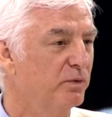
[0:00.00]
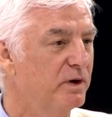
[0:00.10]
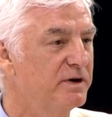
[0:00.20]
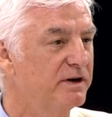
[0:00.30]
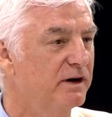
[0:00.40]

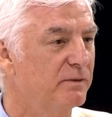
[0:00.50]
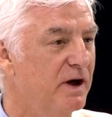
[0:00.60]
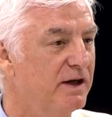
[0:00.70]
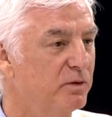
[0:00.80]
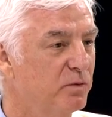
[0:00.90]
women
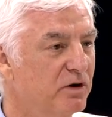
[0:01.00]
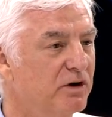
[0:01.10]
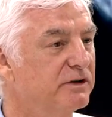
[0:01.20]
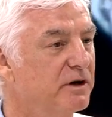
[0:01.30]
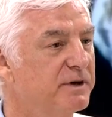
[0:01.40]
around the
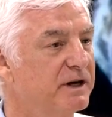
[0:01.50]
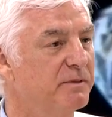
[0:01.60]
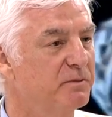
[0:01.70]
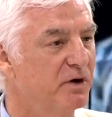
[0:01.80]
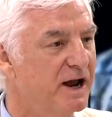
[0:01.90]
world are
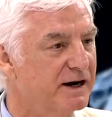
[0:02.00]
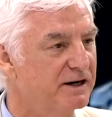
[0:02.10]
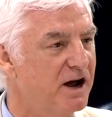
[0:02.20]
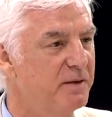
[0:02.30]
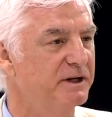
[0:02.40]
becoming more
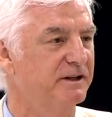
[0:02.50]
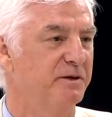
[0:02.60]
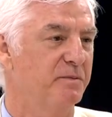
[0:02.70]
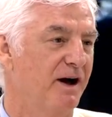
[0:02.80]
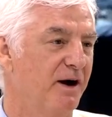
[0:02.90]

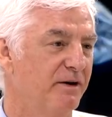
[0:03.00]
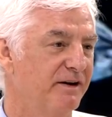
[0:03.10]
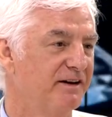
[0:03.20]
economically empowered,